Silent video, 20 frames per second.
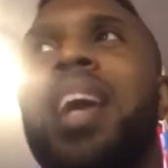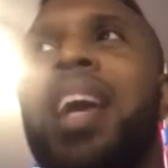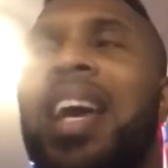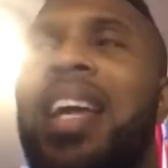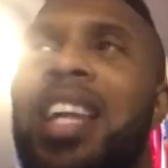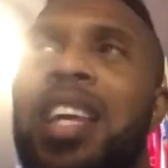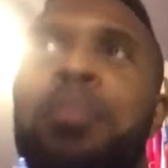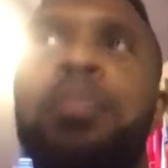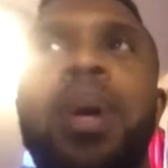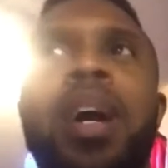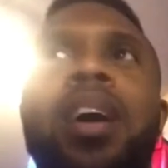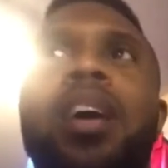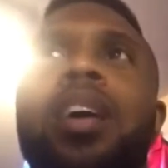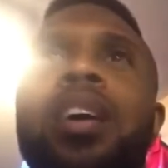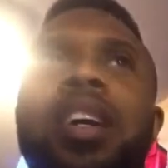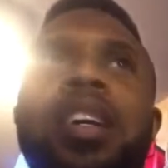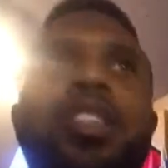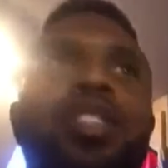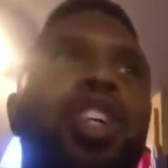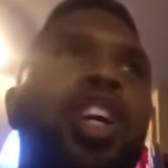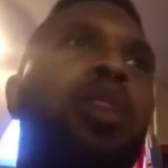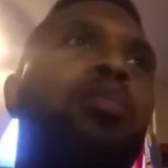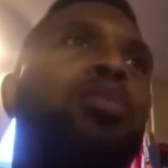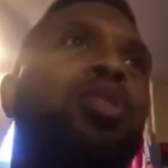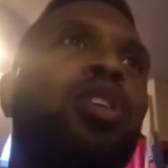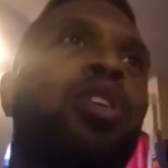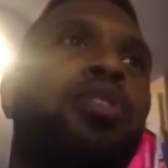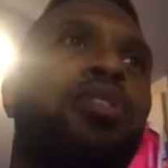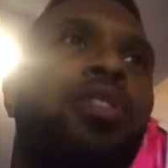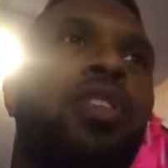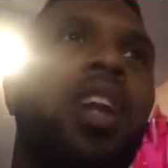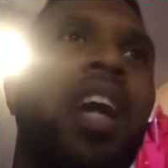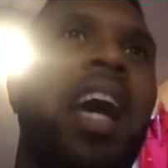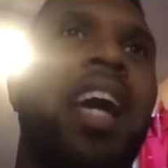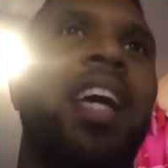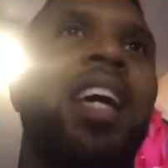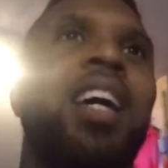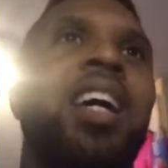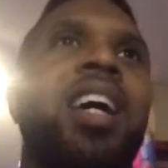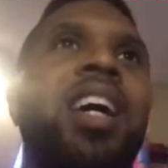any better in terms of
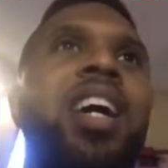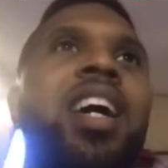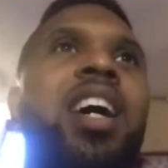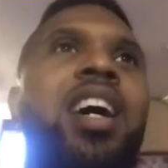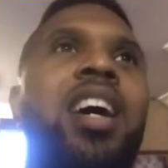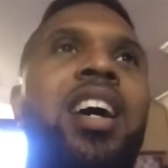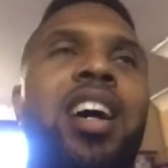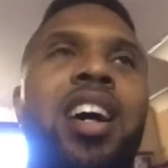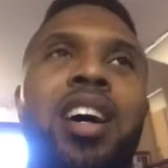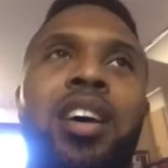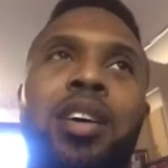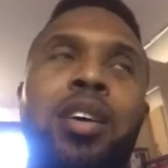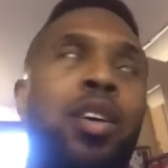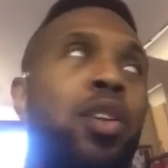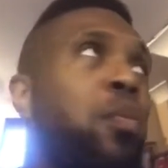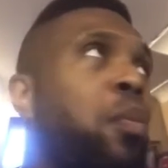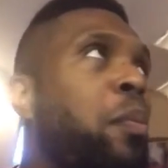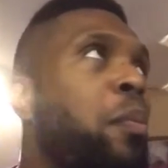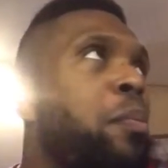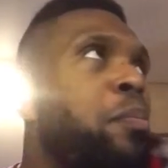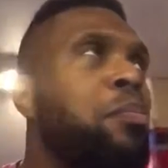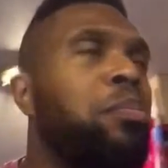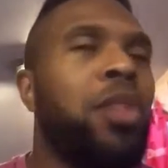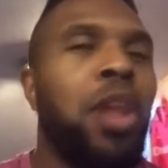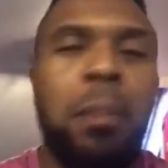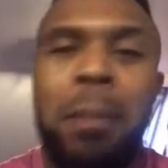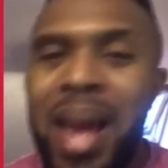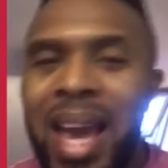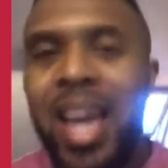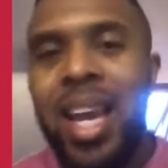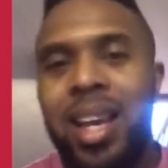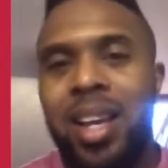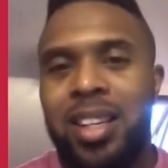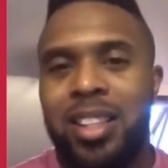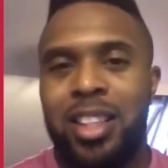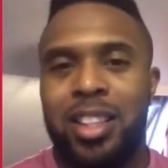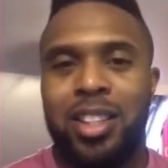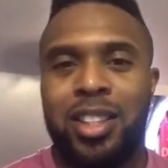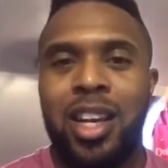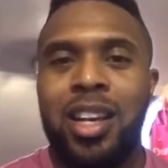like uh, the May,
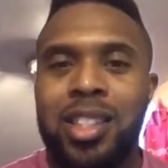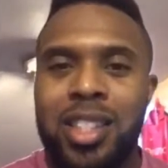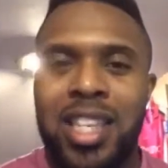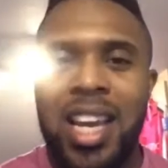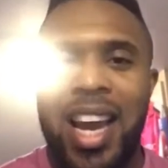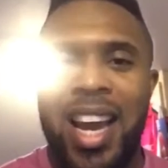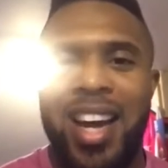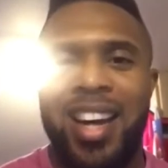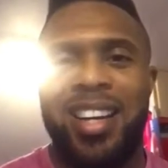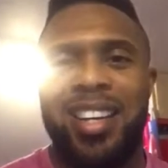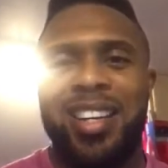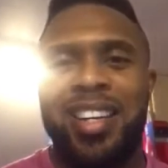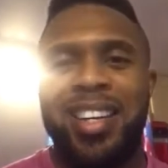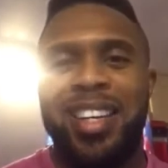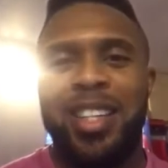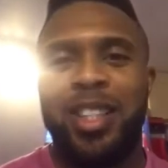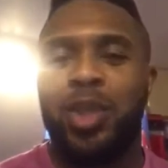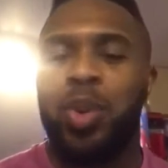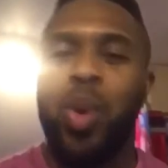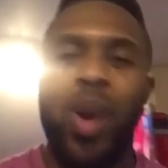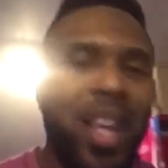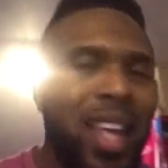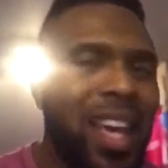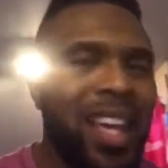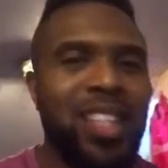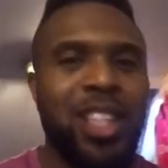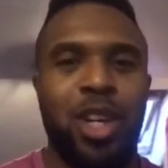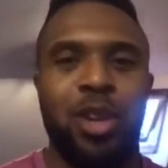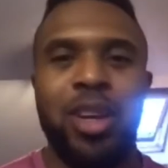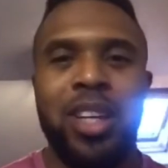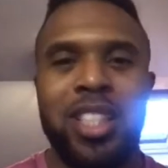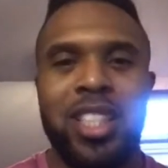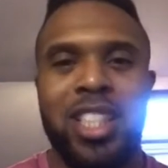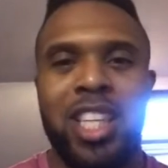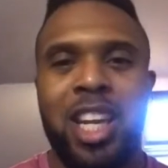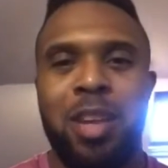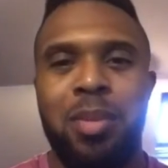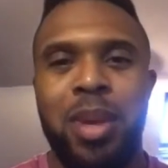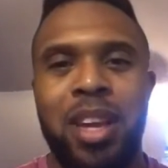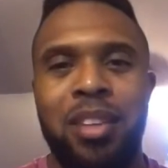the sun's out, 28 degrees is
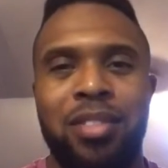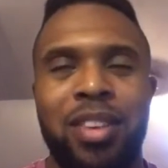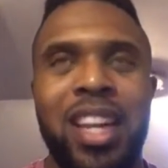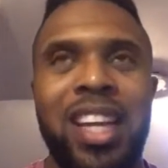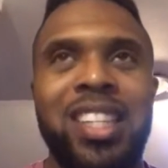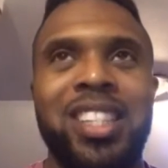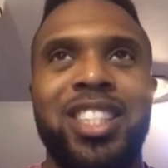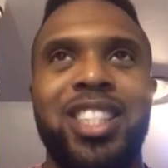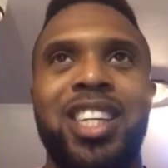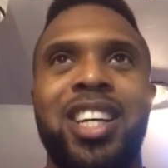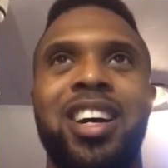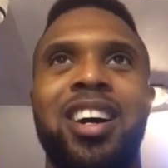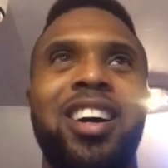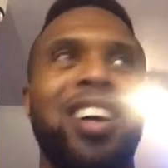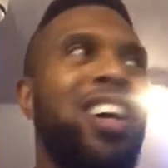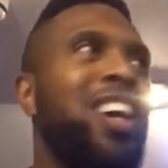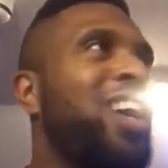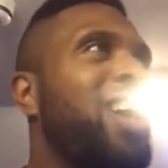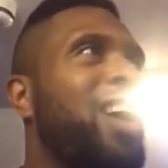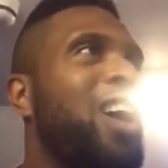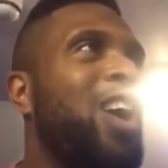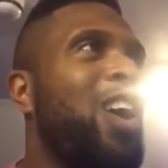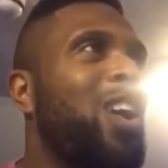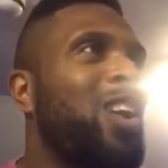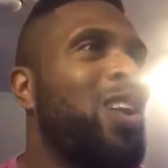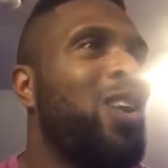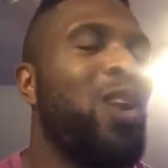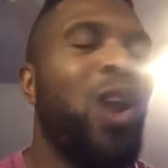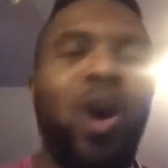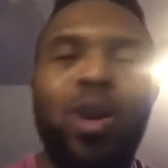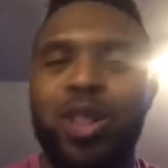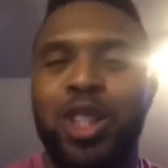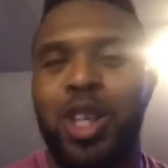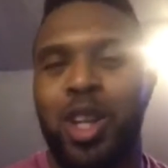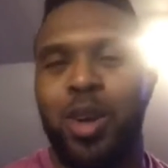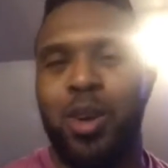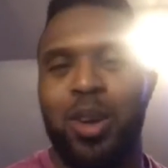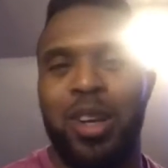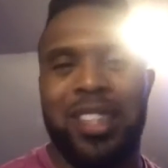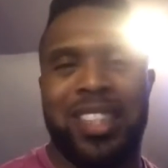going to be in Valencia. Loads
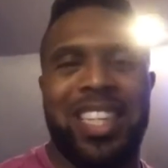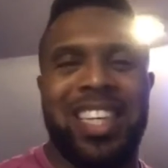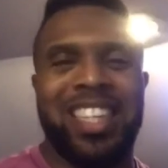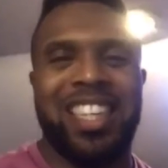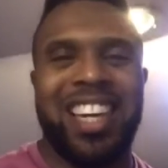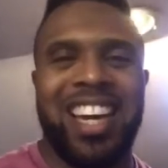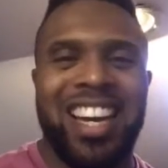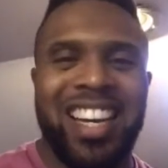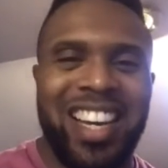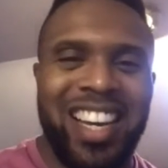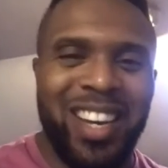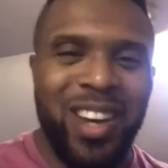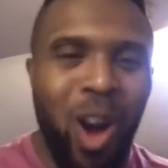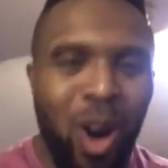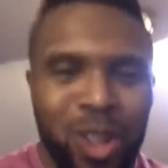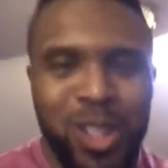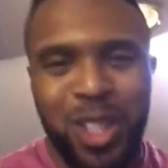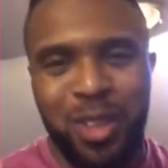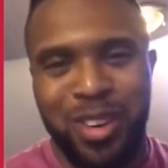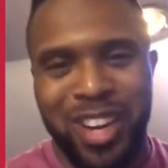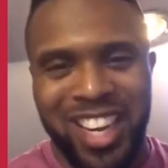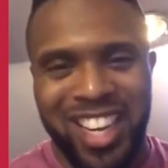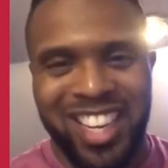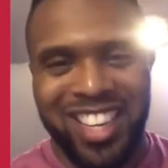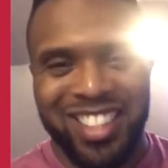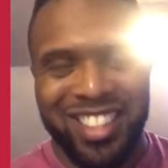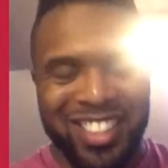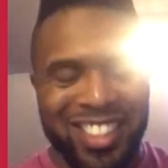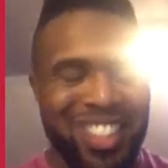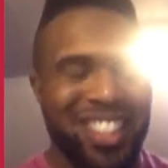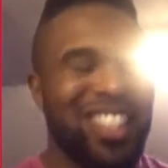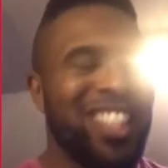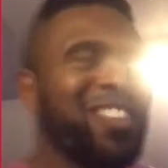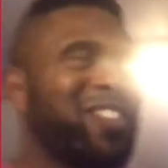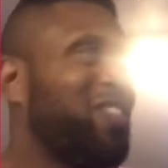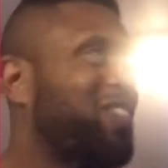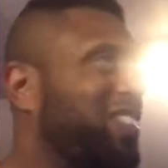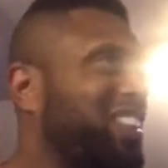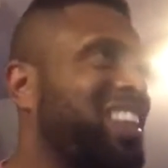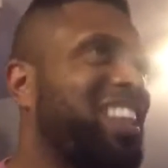of gooners heading out there, loads of regulars
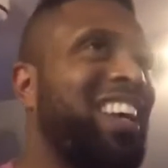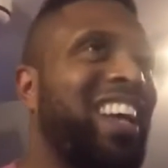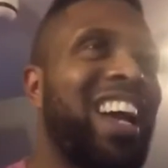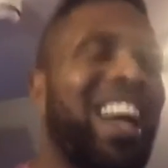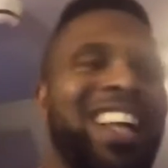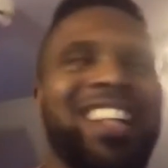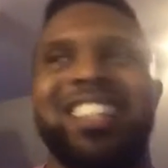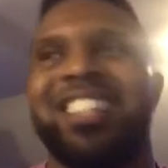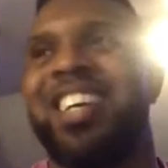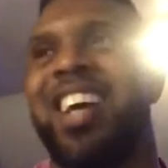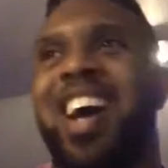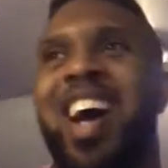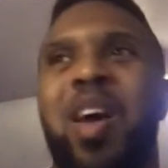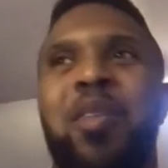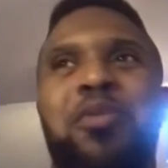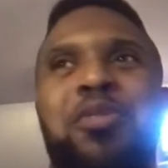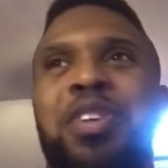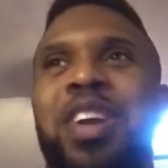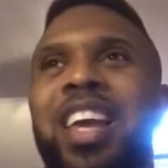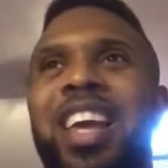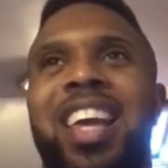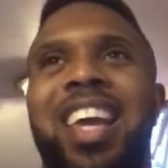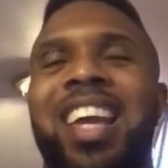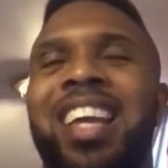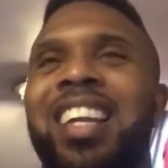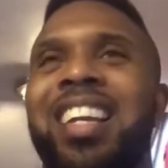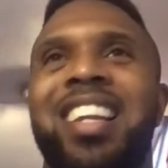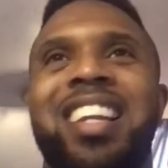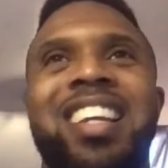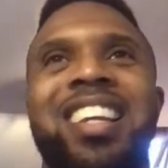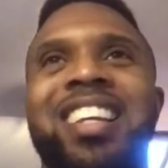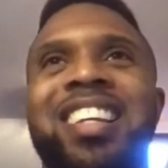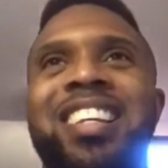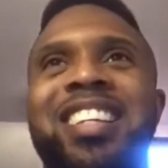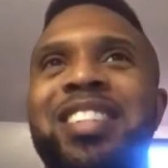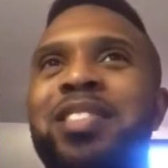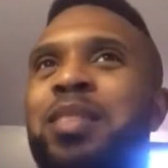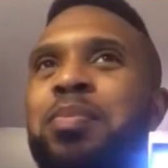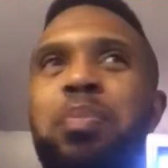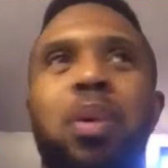and I'm thinking
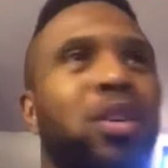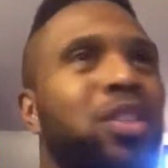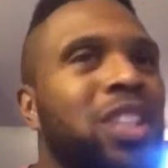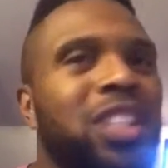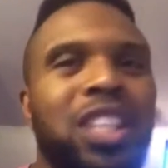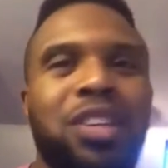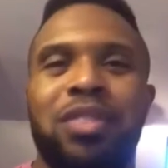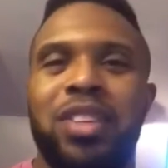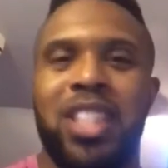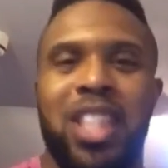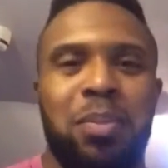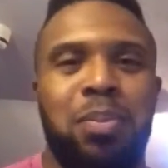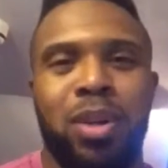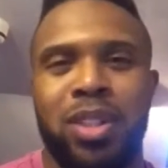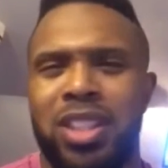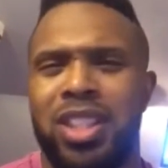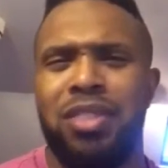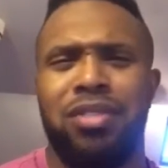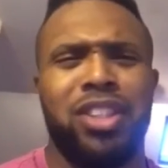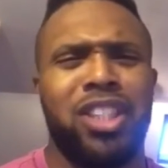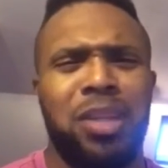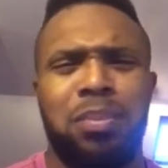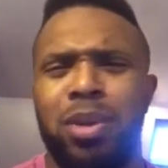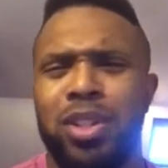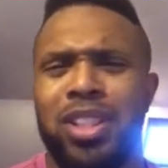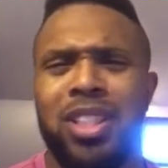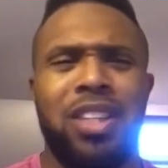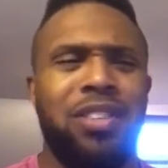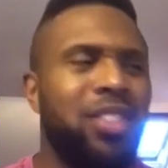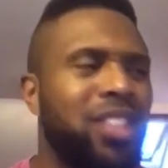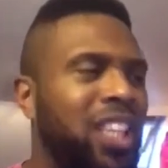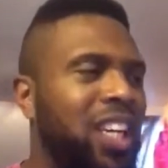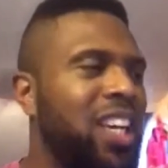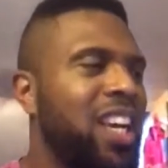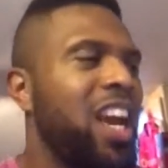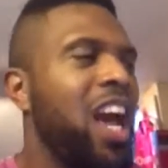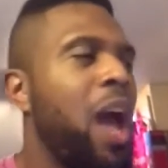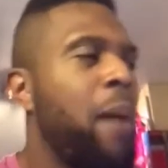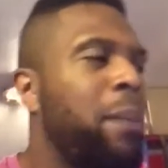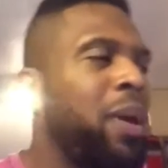positivity, positivity, positivity,
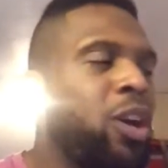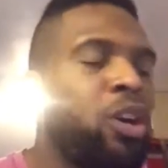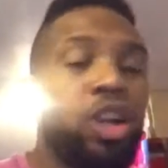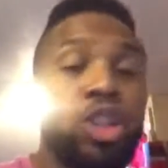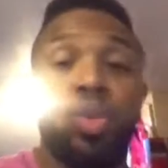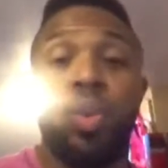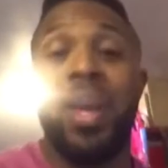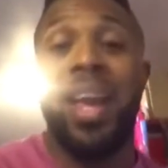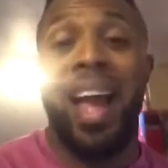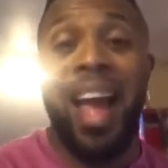because we